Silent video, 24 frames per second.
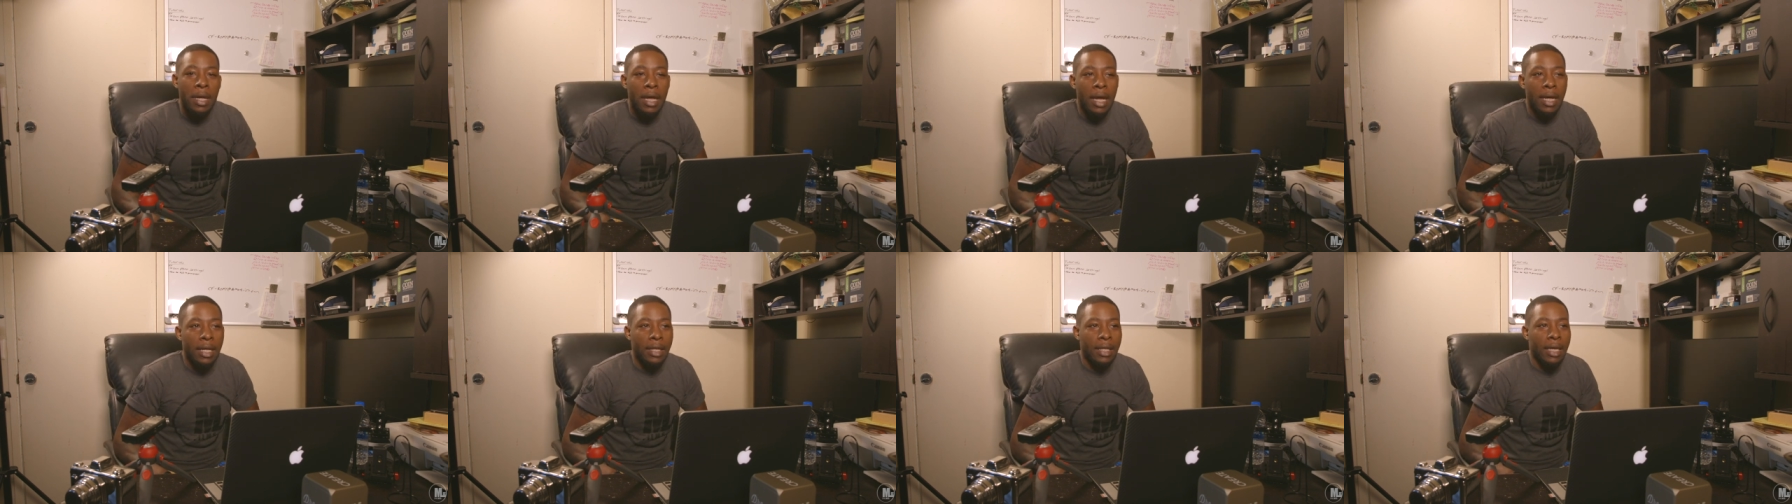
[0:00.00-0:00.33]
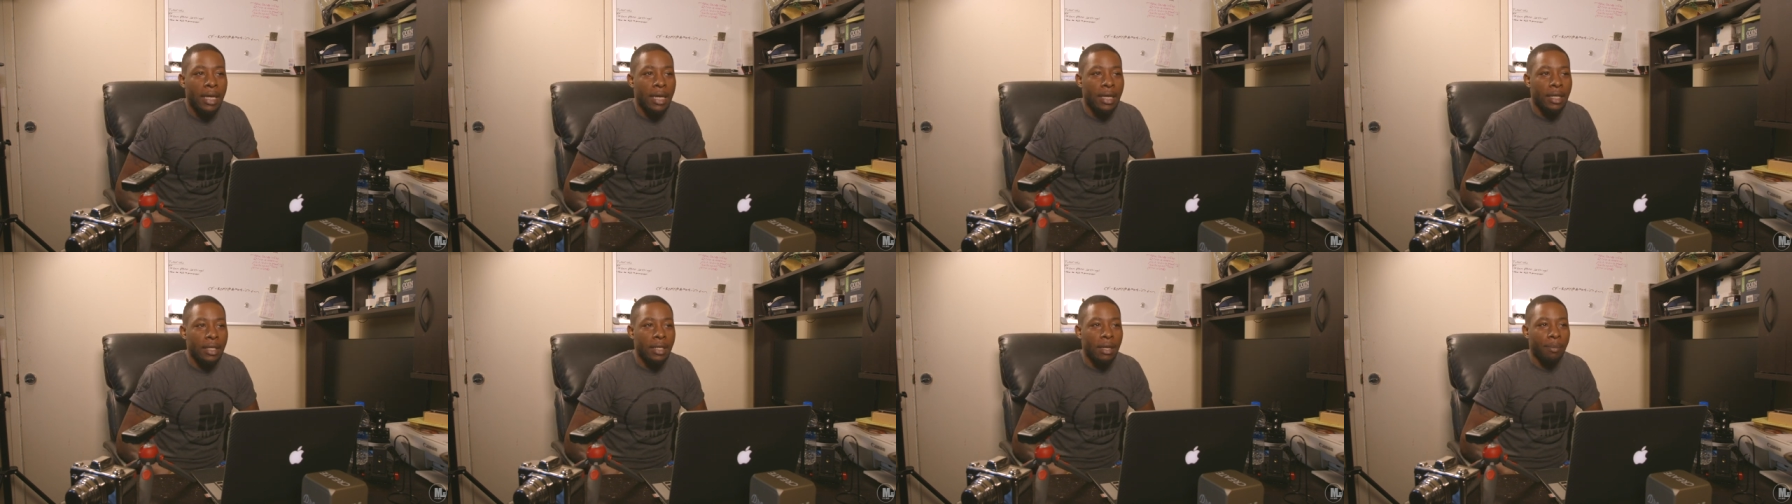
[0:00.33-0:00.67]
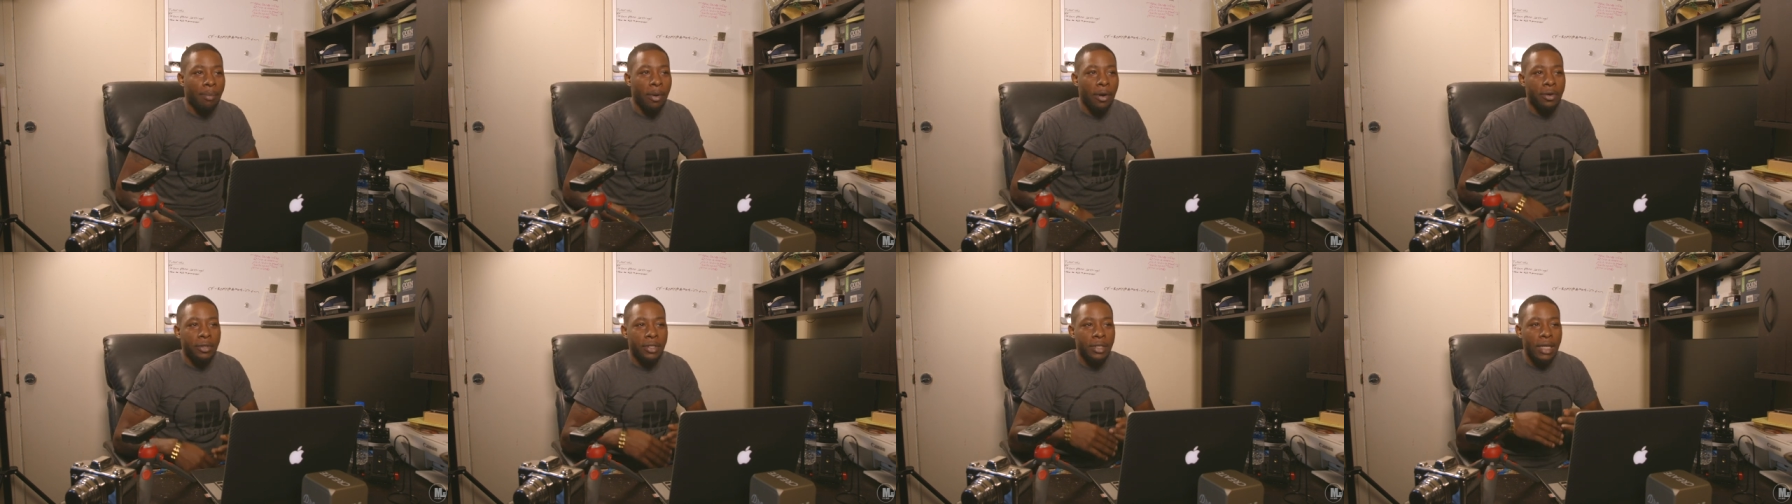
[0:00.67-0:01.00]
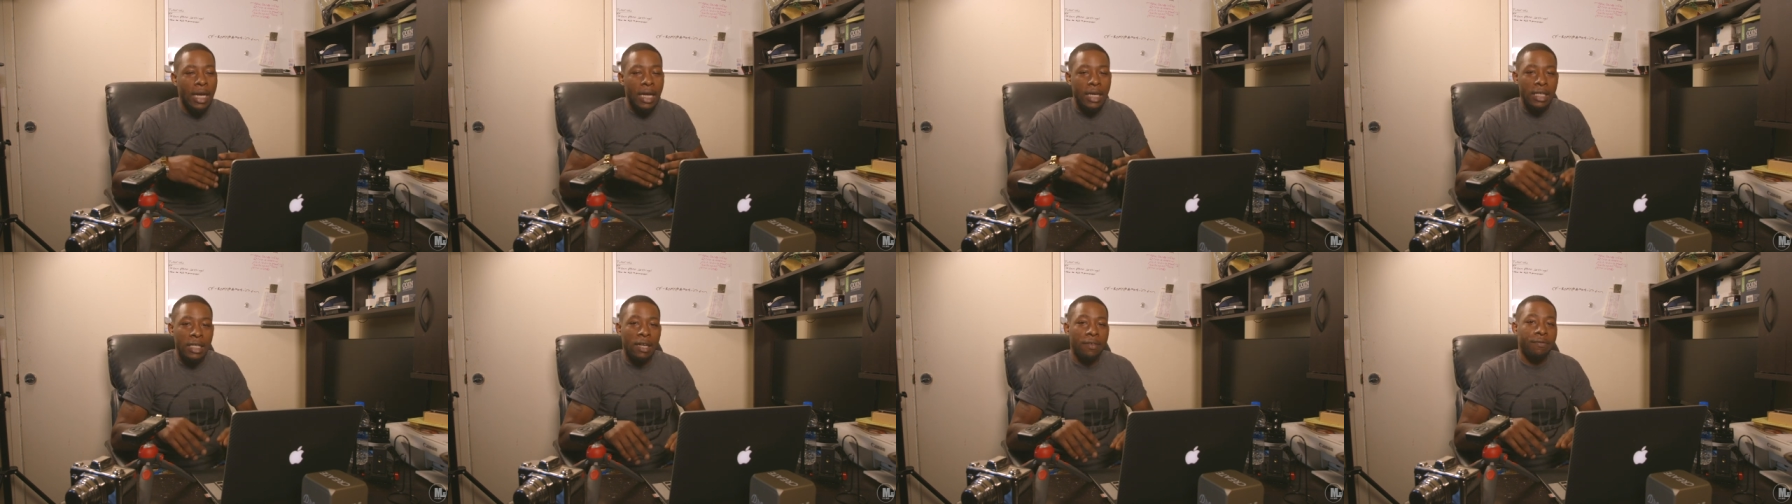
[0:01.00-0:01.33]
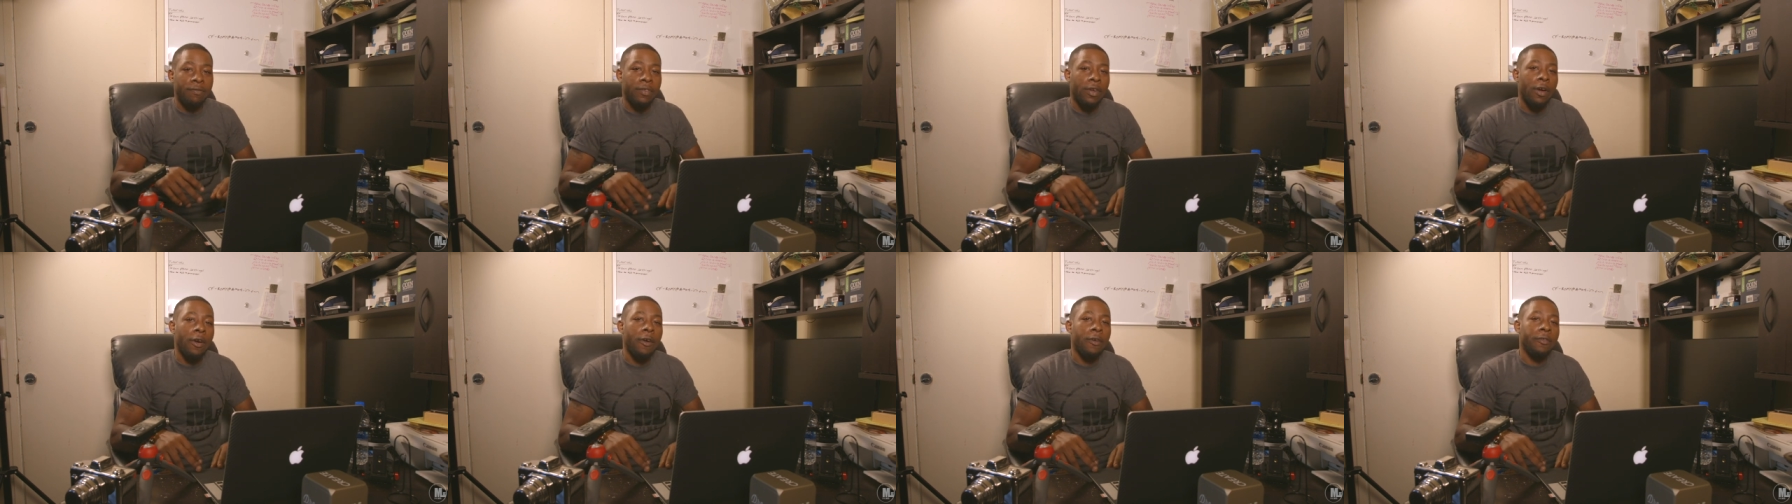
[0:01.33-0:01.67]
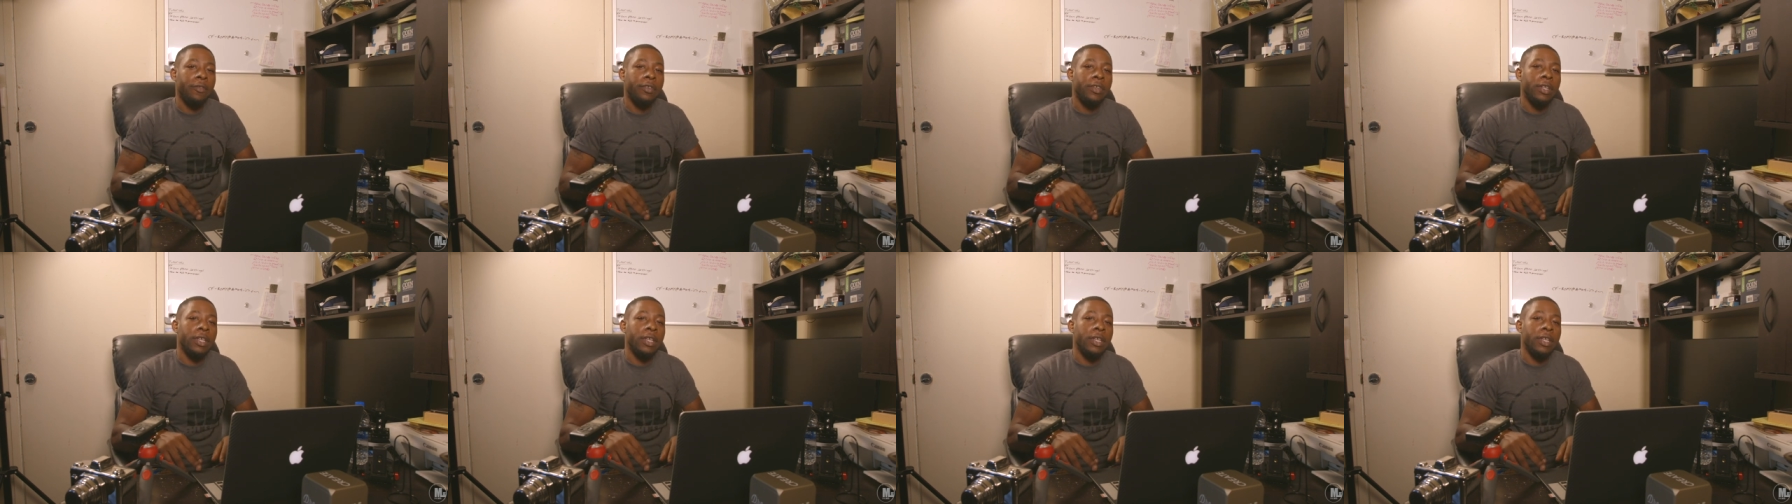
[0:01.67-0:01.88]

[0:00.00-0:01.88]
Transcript: And then the person got enough nerve